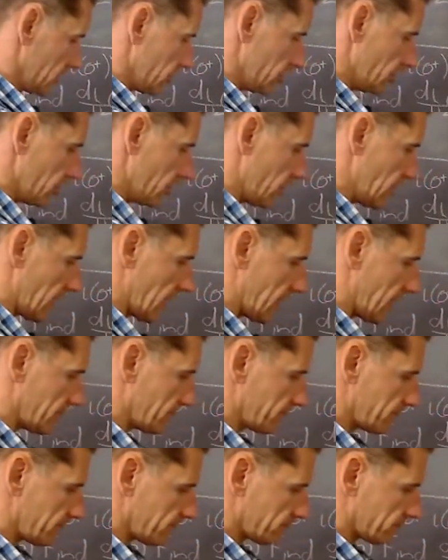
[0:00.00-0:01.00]
do a
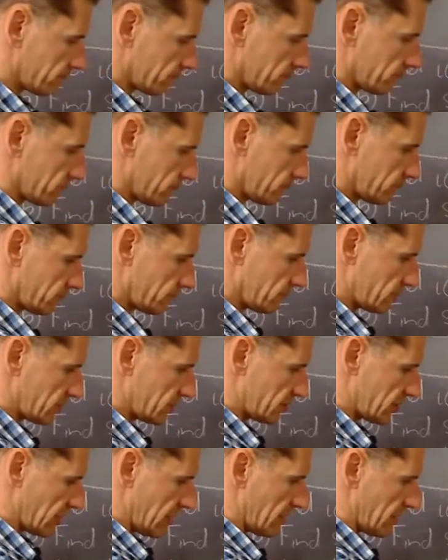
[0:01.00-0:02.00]

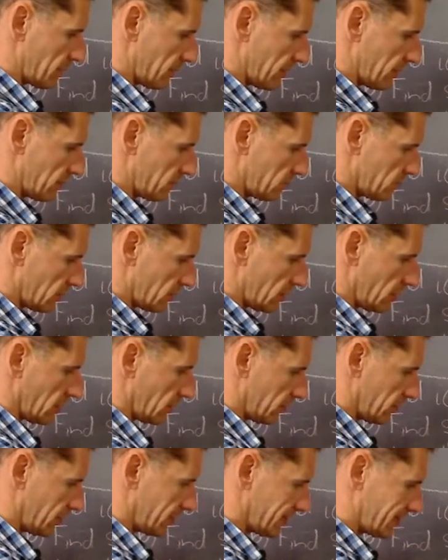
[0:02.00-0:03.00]
streepie,
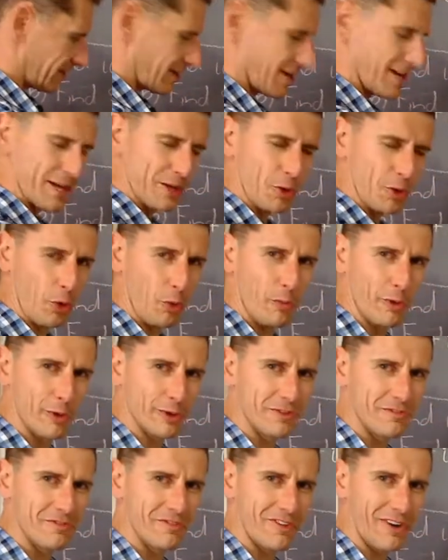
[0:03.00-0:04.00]
a normal
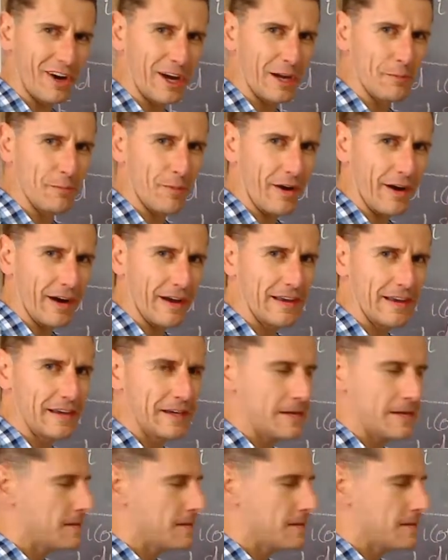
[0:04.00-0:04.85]
divide by.